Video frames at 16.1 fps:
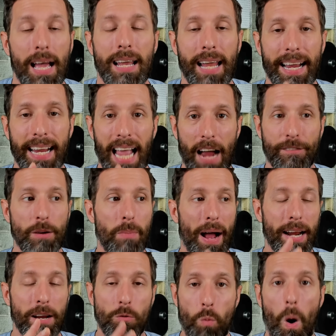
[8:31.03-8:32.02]
like
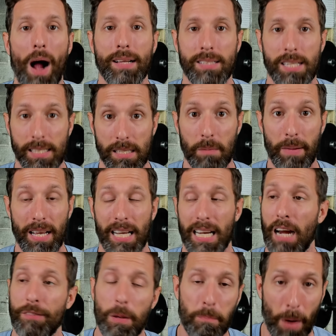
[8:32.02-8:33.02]
everybody wants it to be,
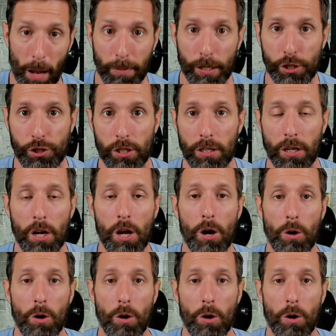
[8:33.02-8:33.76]
like every publisher